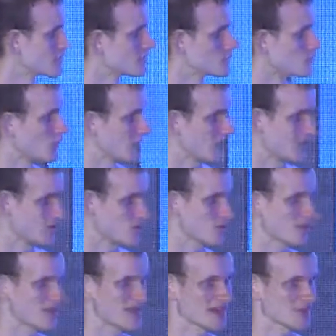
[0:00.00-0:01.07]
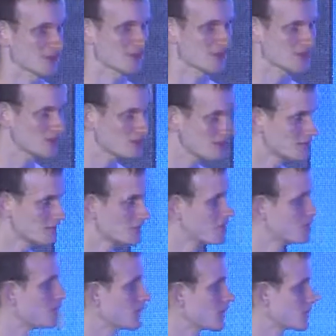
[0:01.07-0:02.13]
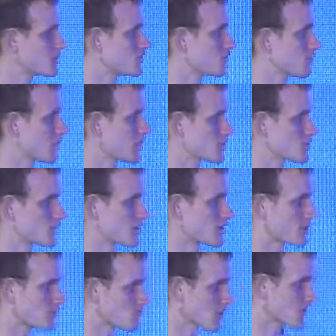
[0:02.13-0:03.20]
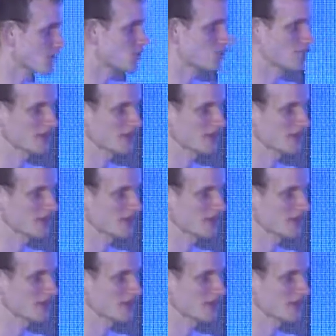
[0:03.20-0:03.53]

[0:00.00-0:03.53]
what can the transaction do? Well, it can try to register, or it